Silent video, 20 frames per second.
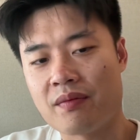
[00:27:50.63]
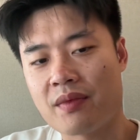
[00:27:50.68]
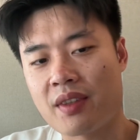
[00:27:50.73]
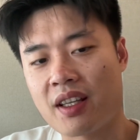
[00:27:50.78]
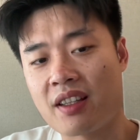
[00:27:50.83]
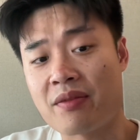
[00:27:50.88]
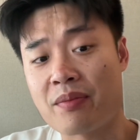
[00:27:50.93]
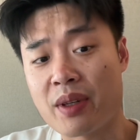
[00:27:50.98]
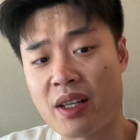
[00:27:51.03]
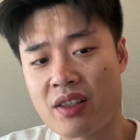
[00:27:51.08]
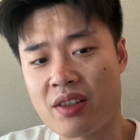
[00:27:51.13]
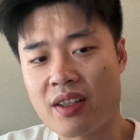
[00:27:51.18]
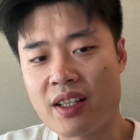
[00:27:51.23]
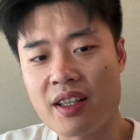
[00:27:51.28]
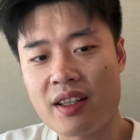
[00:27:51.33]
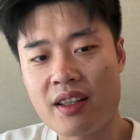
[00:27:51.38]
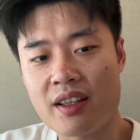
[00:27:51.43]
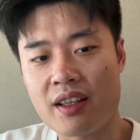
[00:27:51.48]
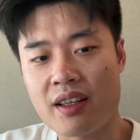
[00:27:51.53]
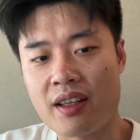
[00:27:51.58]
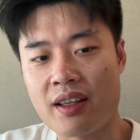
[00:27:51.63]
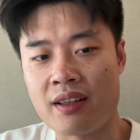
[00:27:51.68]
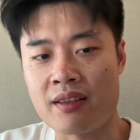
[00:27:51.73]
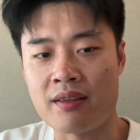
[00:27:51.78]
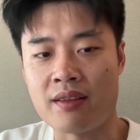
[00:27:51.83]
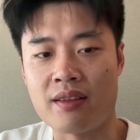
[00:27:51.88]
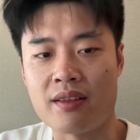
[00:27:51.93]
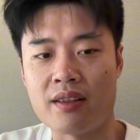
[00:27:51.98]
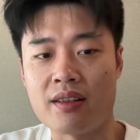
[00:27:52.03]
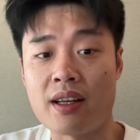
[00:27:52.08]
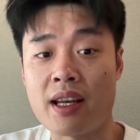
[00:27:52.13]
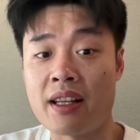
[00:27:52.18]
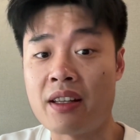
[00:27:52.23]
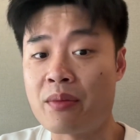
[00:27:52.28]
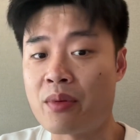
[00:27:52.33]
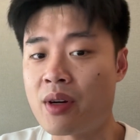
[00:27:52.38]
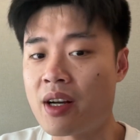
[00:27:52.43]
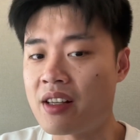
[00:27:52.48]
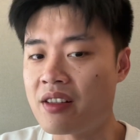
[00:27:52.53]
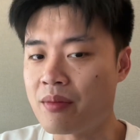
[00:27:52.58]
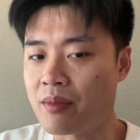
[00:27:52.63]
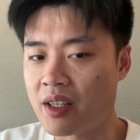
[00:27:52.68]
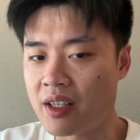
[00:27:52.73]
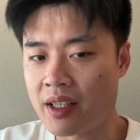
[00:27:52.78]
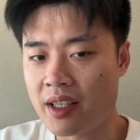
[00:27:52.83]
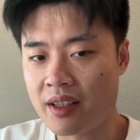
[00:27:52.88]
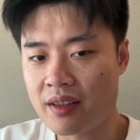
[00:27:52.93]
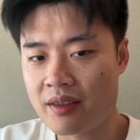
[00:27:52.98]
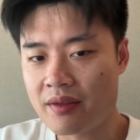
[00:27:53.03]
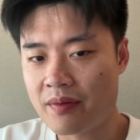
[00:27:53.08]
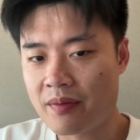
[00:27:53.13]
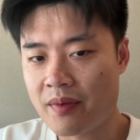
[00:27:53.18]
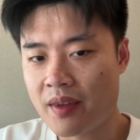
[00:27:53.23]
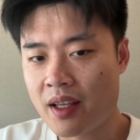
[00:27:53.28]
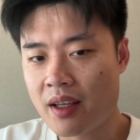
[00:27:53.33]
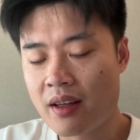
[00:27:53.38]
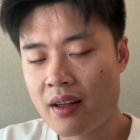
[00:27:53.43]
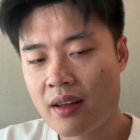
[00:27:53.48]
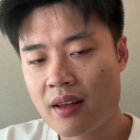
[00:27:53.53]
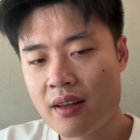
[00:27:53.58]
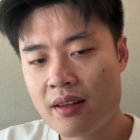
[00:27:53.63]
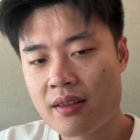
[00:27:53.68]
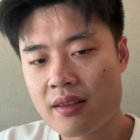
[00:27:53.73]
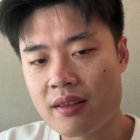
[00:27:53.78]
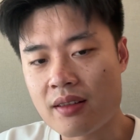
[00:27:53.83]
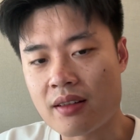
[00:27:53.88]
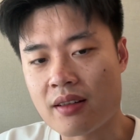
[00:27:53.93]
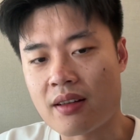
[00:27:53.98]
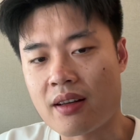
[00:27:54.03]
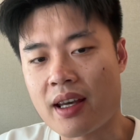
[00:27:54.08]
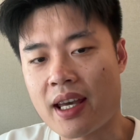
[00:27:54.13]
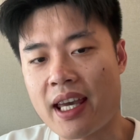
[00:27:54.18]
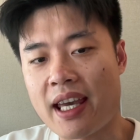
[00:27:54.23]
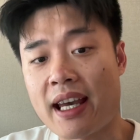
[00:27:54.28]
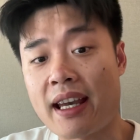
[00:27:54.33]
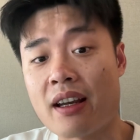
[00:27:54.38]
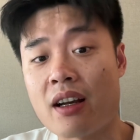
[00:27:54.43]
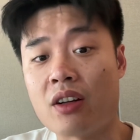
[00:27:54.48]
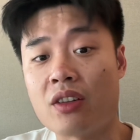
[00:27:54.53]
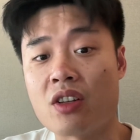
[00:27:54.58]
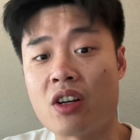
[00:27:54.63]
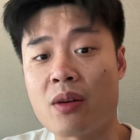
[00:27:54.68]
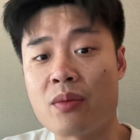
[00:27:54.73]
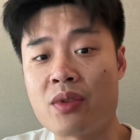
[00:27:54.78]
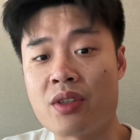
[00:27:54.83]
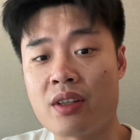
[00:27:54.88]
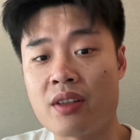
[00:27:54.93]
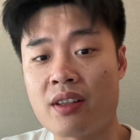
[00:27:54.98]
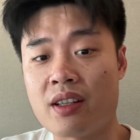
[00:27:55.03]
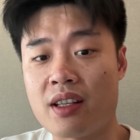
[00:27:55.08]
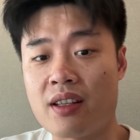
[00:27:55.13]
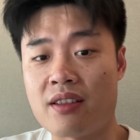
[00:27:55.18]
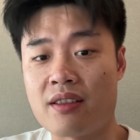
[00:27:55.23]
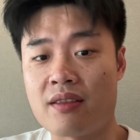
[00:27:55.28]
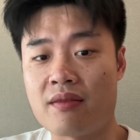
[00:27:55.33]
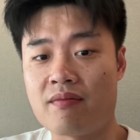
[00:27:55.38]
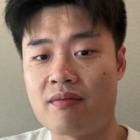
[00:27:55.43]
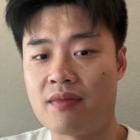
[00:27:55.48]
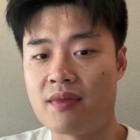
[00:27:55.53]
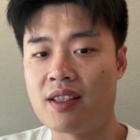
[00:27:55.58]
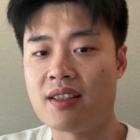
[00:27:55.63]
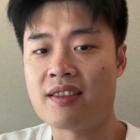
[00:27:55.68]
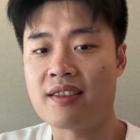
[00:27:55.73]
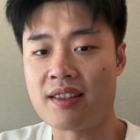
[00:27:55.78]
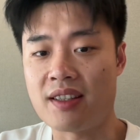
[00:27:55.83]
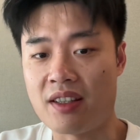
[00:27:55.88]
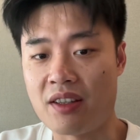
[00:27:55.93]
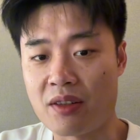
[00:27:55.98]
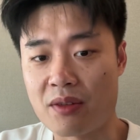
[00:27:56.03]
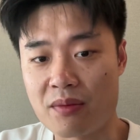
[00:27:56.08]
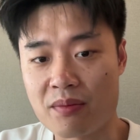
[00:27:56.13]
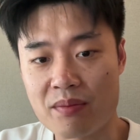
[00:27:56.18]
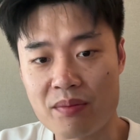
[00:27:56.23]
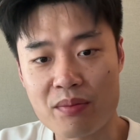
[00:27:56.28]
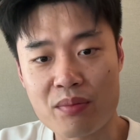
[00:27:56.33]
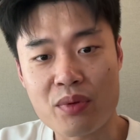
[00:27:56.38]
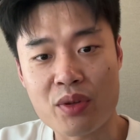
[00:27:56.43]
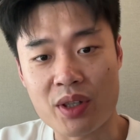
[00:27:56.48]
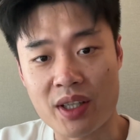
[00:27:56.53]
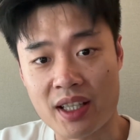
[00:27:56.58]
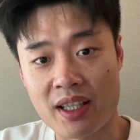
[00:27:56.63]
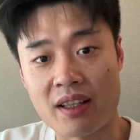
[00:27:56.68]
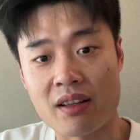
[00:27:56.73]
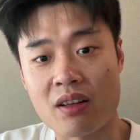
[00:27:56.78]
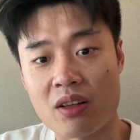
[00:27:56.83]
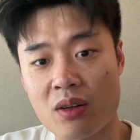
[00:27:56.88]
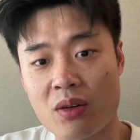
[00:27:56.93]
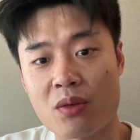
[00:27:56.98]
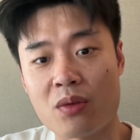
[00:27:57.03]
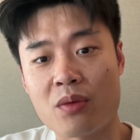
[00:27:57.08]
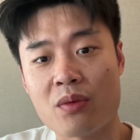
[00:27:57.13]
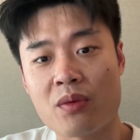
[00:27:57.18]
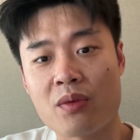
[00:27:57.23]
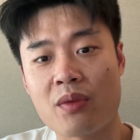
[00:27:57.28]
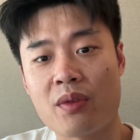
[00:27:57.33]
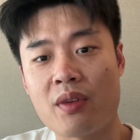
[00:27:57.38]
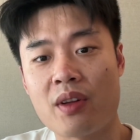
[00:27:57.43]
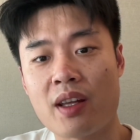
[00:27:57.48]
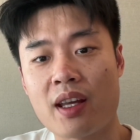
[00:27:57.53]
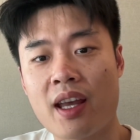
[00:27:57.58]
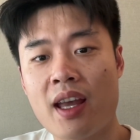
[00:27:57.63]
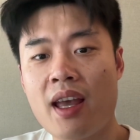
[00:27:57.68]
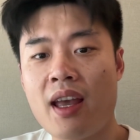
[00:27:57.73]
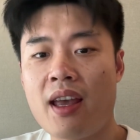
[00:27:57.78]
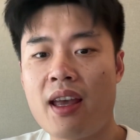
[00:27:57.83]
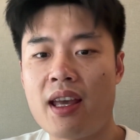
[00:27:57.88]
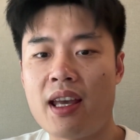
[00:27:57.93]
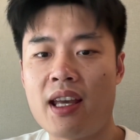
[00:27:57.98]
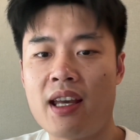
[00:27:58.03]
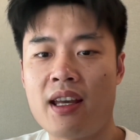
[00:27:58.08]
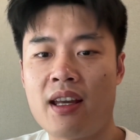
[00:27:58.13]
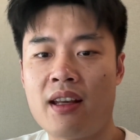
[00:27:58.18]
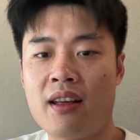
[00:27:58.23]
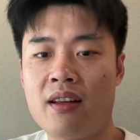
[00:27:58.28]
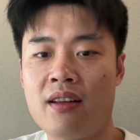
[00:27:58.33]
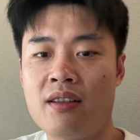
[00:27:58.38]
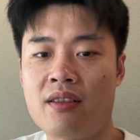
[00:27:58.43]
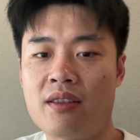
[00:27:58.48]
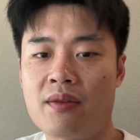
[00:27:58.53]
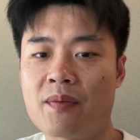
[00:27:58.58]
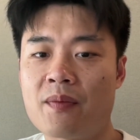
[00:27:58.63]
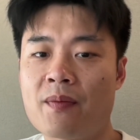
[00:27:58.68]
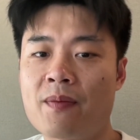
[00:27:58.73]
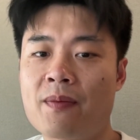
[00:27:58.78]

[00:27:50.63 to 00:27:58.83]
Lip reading: Especially in the enterprise market, the AI adoption is still pretty low. And